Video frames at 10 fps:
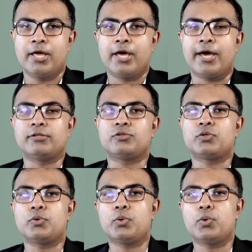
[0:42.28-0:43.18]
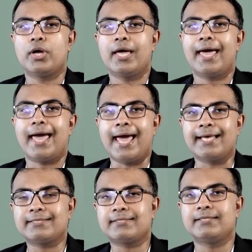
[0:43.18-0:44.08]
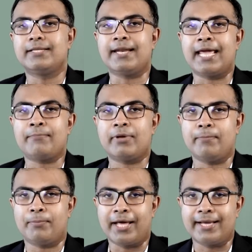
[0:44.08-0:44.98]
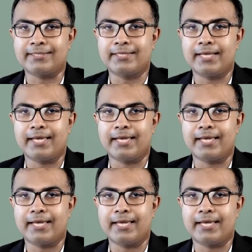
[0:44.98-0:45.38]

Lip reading: And so, as the name implies,